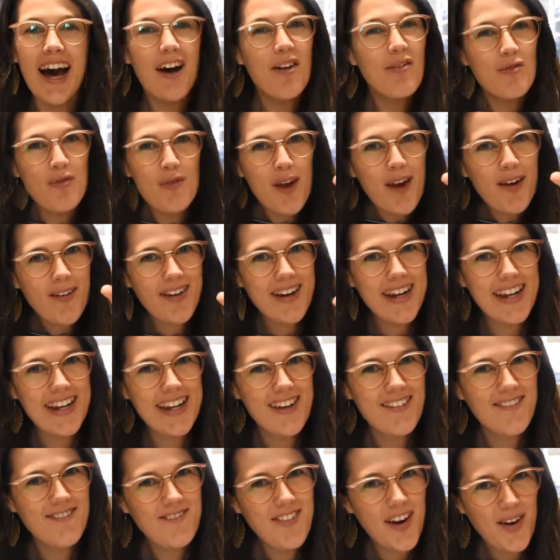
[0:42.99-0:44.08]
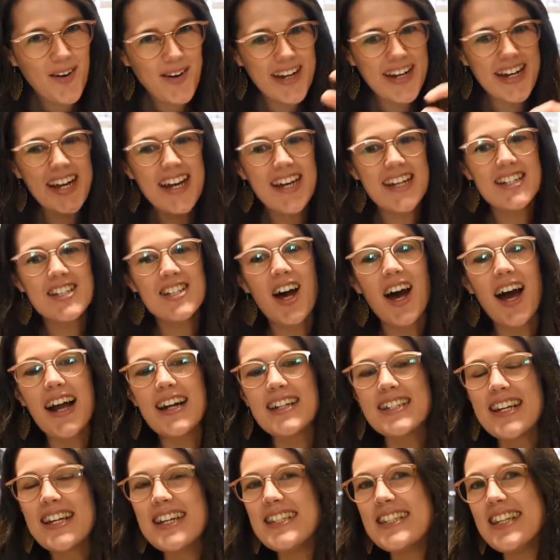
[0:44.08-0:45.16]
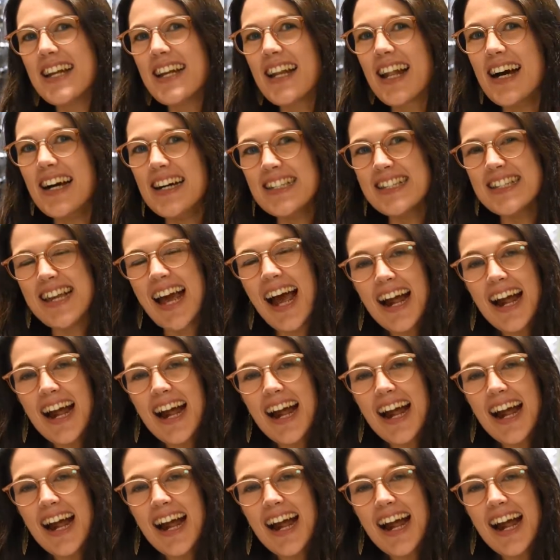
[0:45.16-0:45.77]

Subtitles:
Very, very tight deadlines,